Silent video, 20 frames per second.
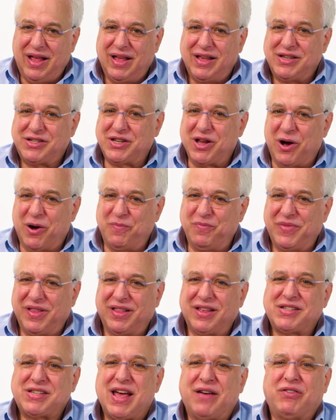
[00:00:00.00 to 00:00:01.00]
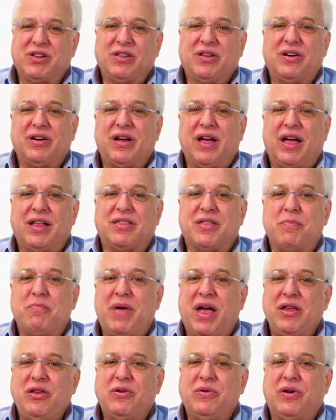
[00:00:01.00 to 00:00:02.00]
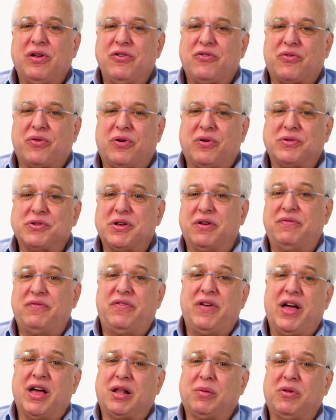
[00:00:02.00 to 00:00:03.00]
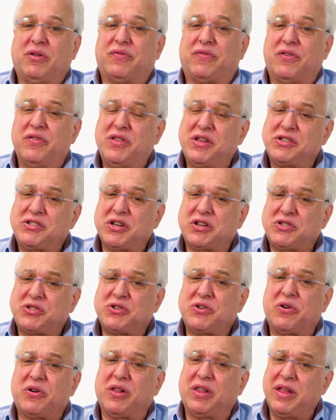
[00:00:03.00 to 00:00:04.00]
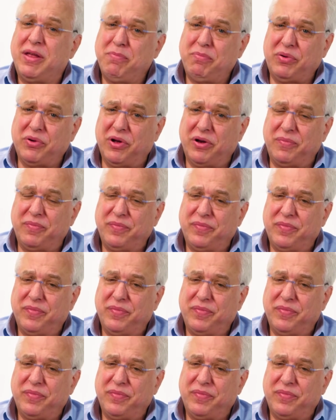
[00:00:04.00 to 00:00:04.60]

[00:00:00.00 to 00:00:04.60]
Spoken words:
So let's have a look at the menu controls available for this external input